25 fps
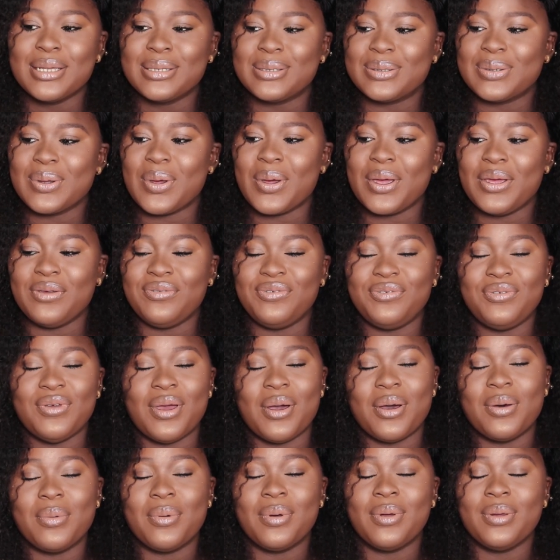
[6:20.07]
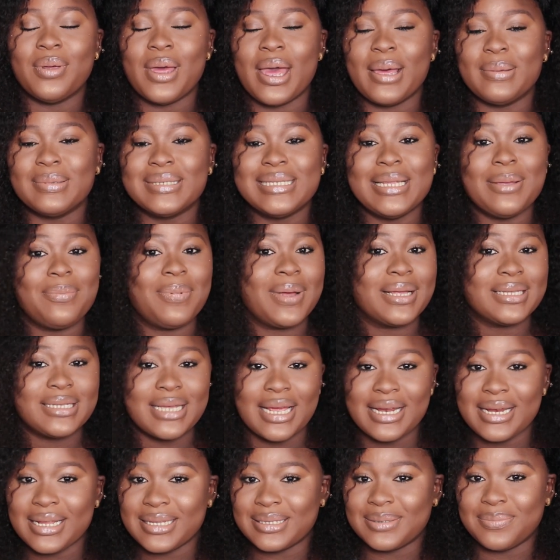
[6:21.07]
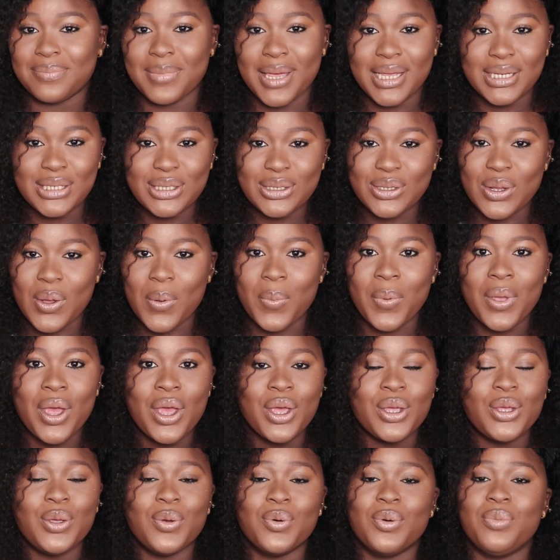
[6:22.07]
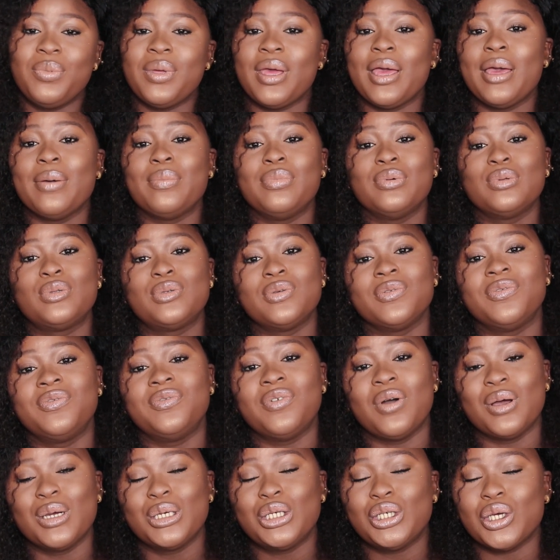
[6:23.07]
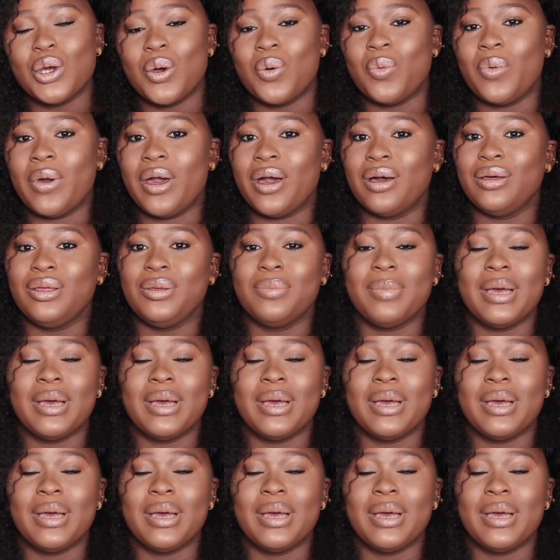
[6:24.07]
So if your sleep pattern is messed up, you won't be able to function well.